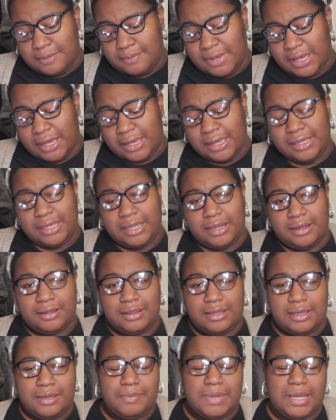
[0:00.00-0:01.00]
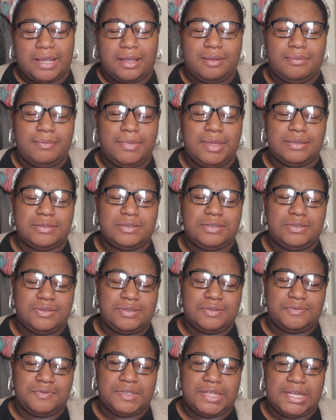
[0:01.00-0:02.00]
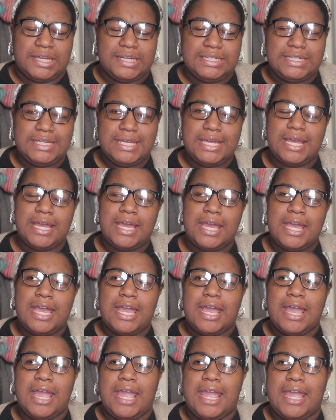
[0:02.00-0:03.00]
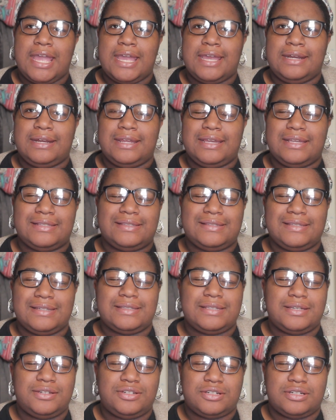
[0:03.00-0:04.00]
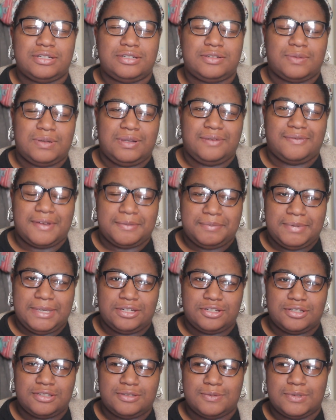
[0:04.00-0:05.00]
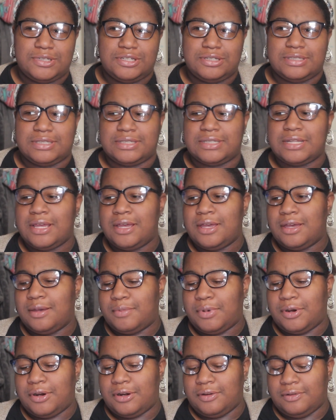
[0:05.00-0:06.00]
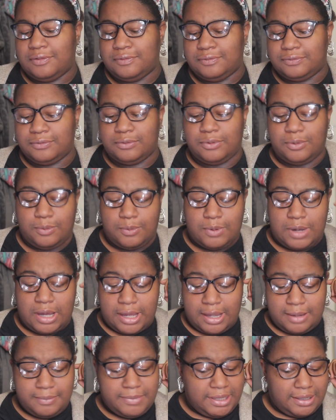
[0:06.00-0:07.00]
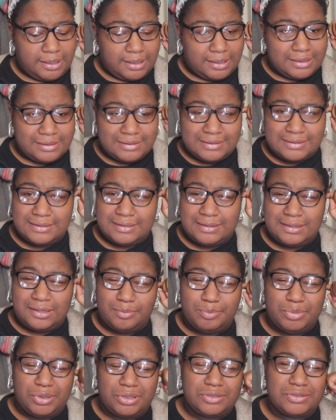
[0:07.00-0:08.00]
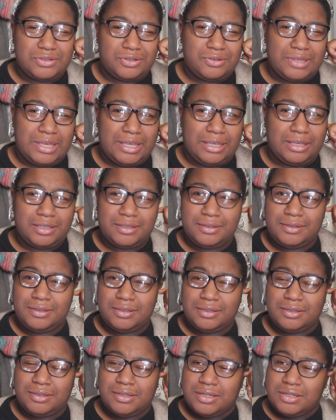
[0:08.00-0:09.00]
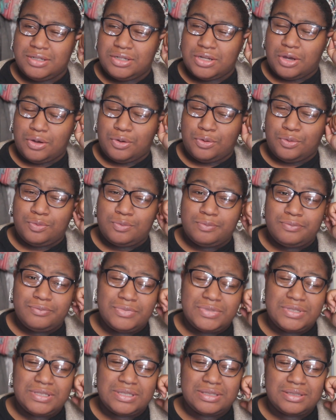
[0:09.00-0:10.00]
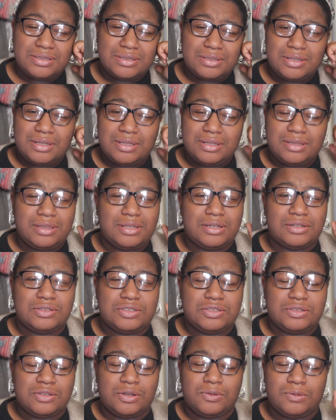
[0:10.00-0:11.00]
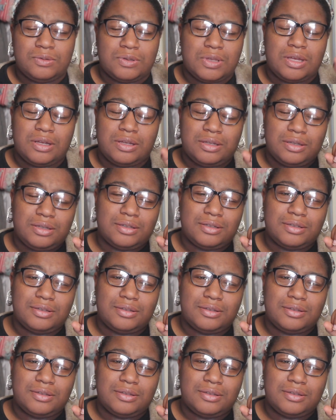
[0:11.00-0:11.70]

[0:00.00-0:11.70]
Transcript: by Caroline Peckham and Susan Valenti, and it's 625 pages, which is part of why, because their books are like tomes. They're so long.